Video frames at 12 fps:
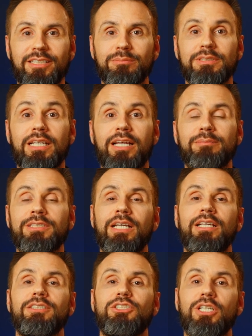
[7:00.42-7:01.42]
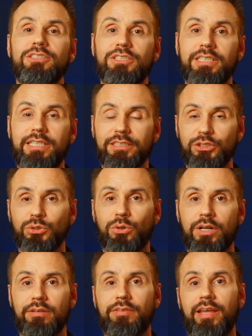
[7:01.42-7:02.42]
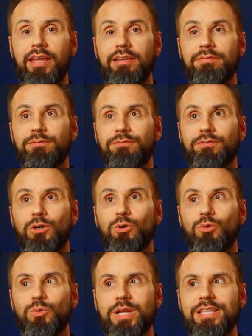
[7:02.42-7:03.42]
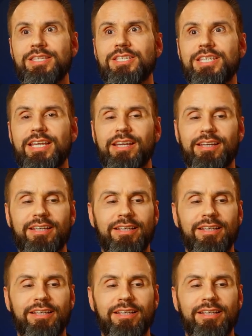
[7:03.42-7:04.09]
sometimes, just to get sort of a forensic